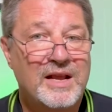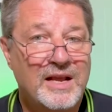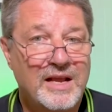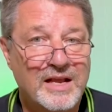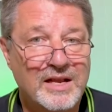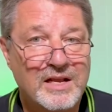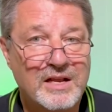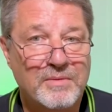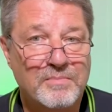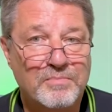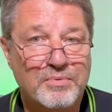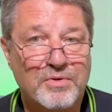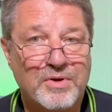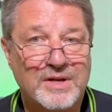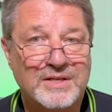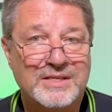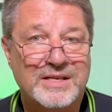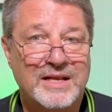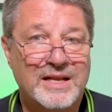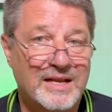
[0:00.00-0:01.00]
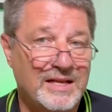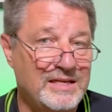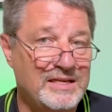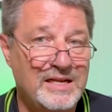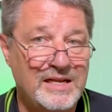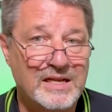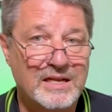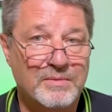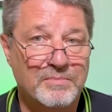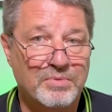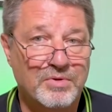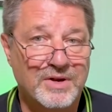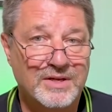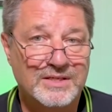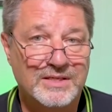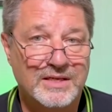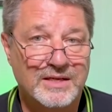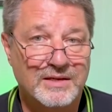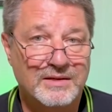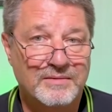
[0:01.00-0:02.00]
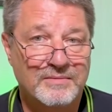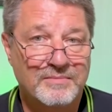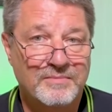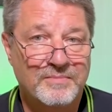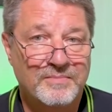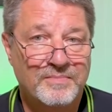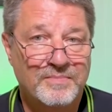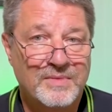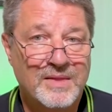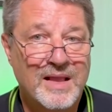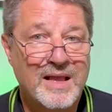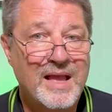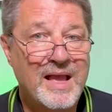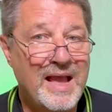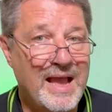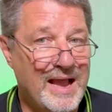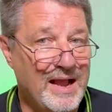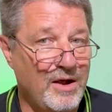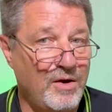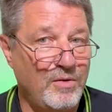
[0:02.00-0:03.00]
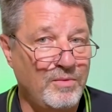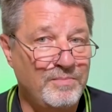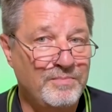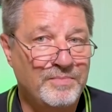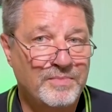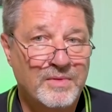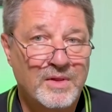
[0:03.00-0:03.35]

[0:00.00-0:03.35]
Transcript: in compressing and decompressing. How?